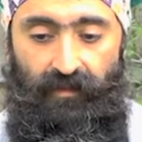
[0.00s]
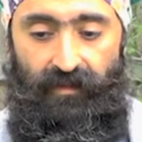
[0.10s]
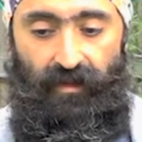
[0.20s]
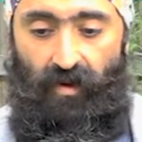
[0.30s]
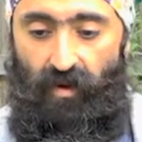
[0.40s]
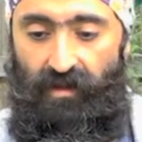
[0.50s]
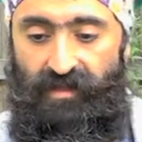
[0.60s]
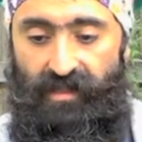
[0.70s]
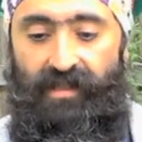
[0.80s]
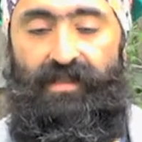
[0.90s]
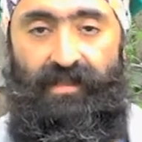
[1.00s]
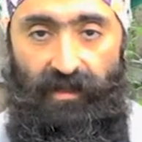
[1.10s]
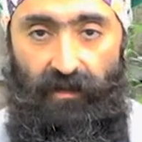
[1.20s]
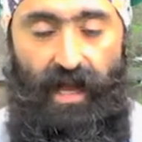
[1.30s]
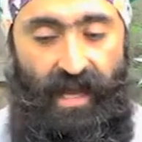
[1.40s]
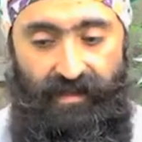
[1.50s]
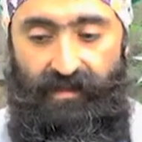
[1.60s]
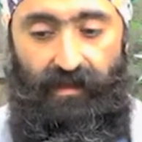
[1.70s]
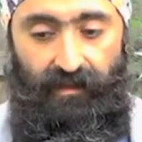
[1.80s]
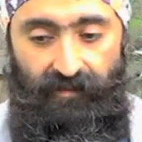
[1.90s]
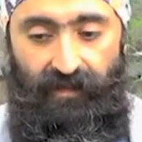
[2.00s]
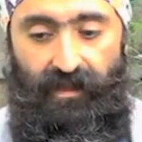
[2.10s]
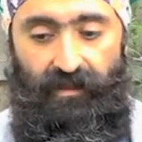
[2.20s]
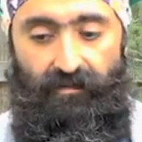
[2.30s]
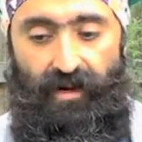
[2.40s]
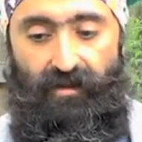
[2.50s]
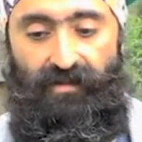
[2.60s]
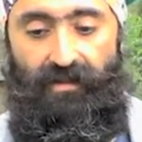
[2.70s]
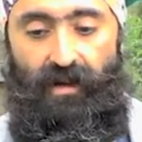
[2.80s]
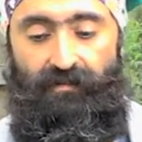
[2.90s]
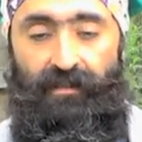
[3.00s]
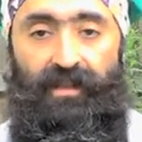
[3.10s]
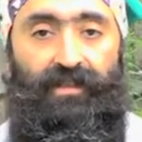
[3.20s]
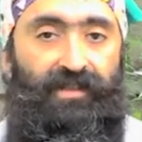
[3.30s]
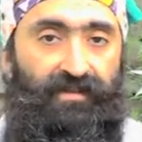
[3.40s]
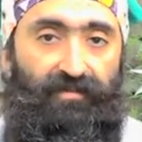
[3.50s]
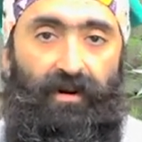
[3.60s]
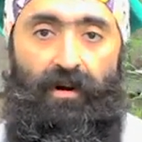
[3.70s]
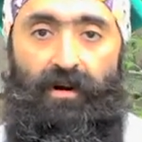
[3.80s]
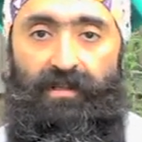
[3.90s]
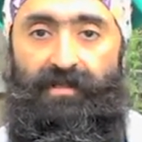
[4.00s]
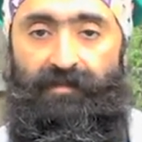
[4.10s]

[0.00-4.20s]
The course still has significant ground to cover in this regard.